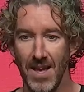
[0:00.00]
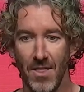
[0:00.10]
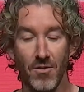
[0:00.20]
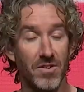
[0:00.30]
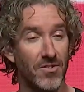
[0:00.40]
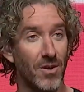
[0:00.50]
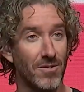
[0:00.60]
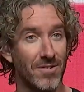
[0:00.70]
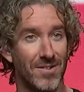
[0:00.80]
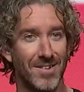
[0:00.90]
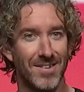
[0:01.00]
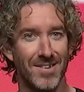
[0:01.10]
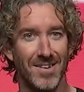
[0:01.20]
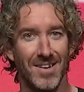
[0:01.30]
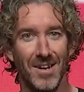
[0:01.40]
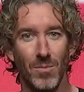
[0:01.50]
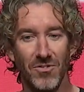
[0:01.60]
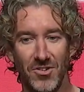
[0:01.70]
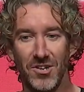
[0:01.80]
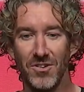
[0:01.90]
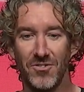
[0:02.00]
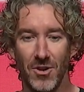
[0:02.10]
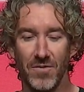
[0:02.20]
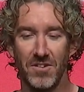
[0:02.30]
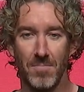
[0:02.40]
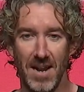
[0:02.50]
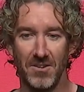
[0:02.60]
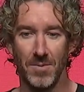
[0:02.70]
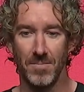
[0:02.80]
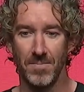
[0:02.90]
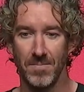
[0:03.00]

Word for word: The result was Jira Service Management.